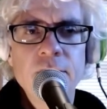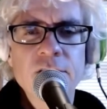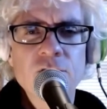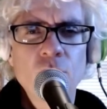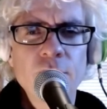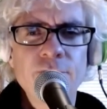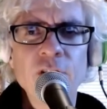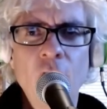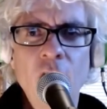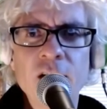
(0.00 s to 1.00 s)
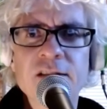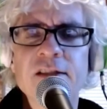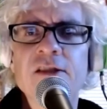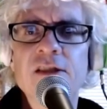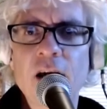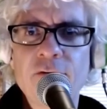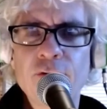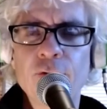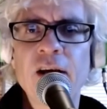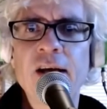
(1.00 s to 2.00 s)
sort of loss and
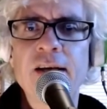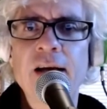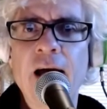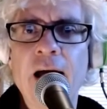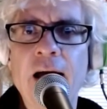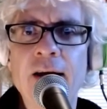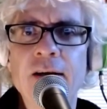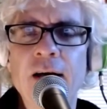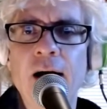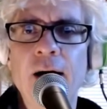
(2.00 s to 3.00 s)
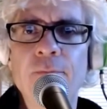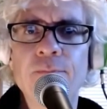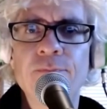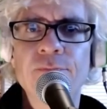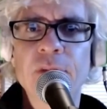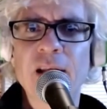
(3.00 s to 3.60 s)
suffering and